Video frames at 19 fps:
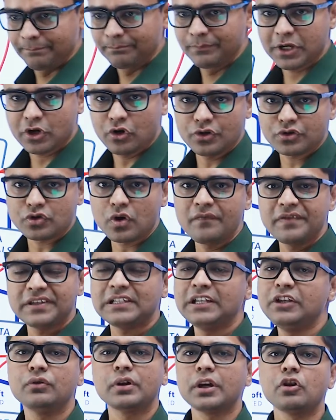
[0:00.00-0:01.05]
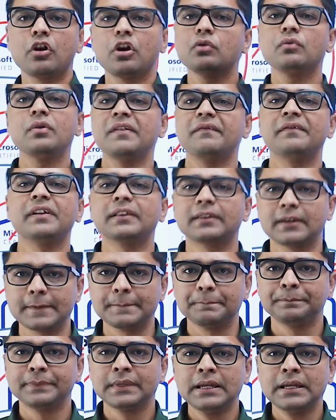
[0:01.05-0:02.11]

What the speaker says: Because obviously you cannot do everything.